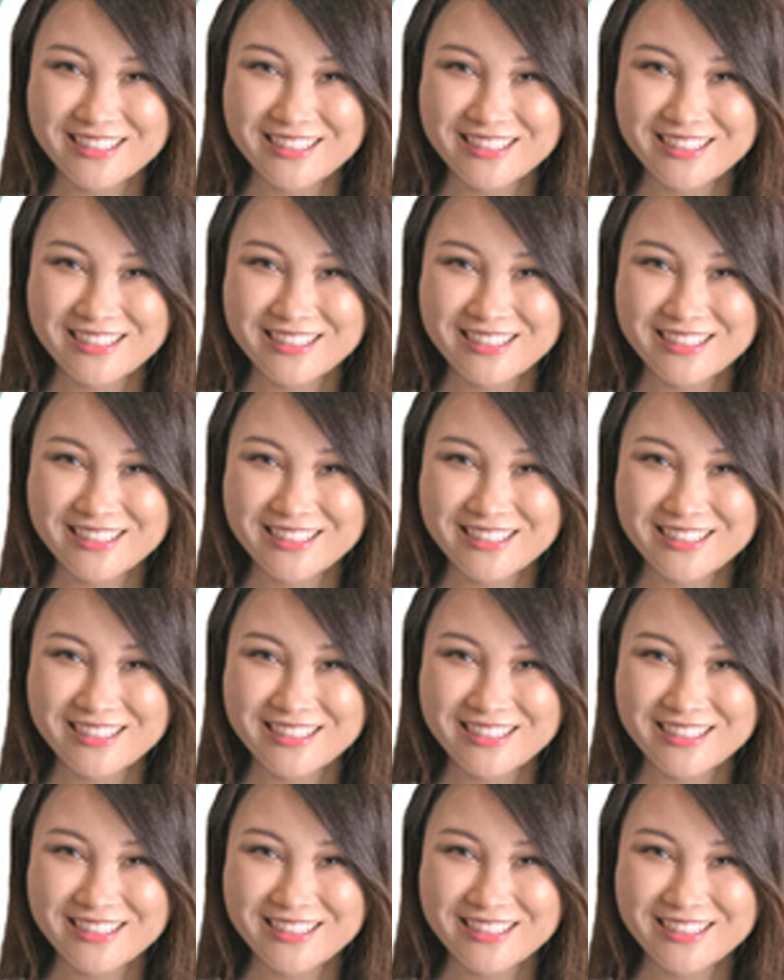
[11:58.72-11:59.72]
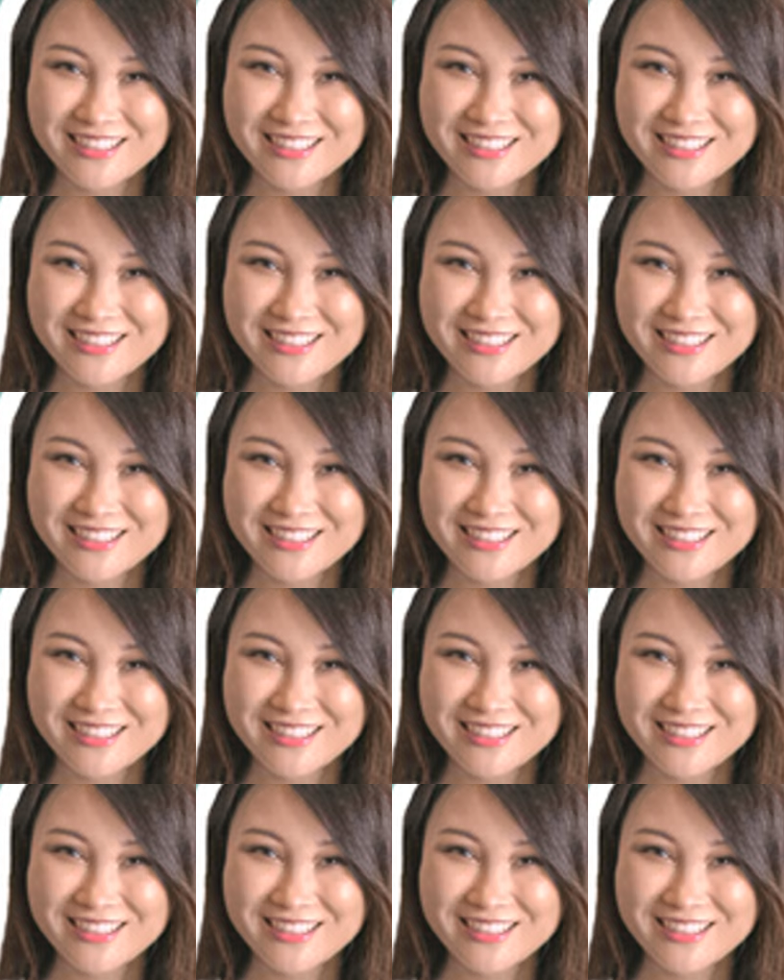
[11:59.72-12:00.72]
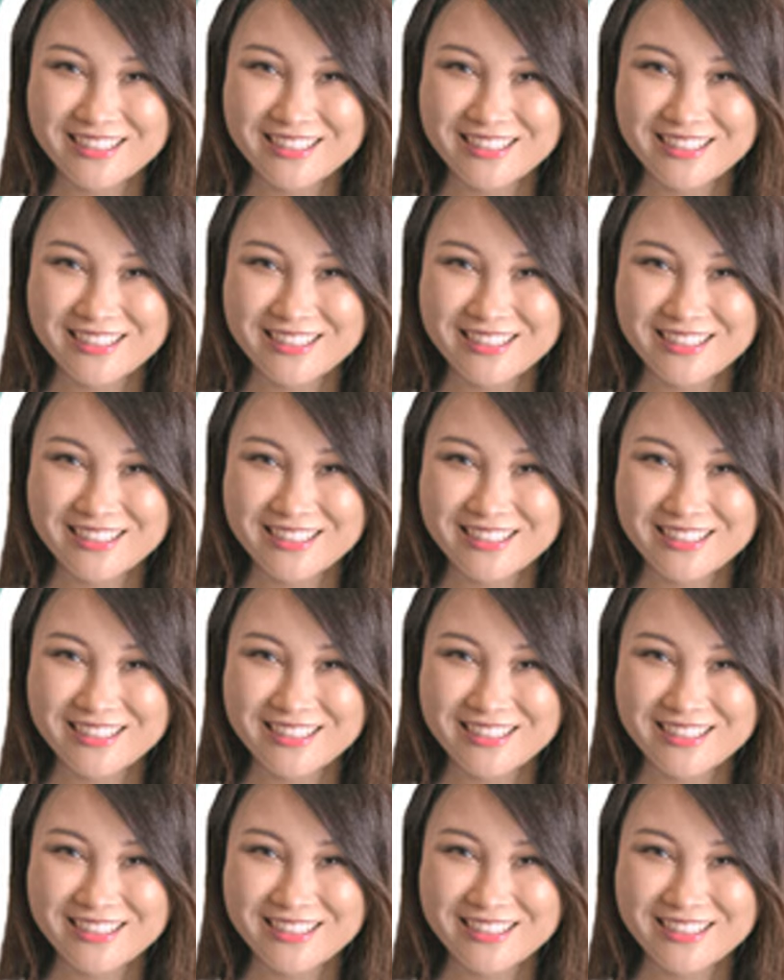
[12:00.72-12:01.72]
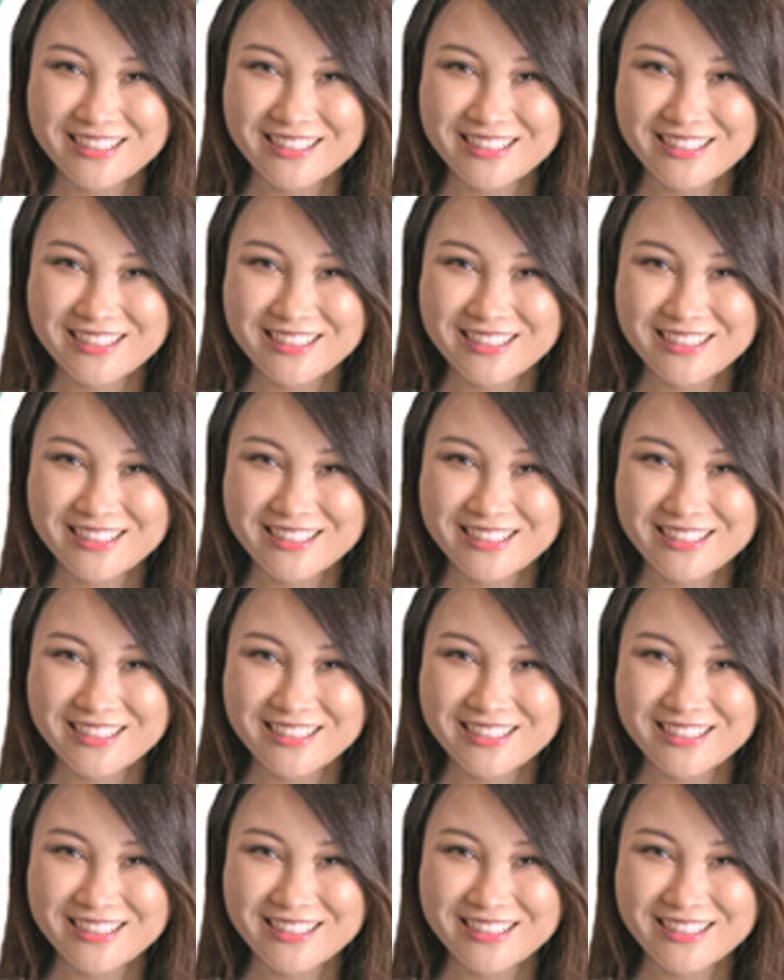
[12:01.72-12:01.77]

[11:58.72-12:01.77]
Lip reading: The face doesn't move, so there is nothing to read.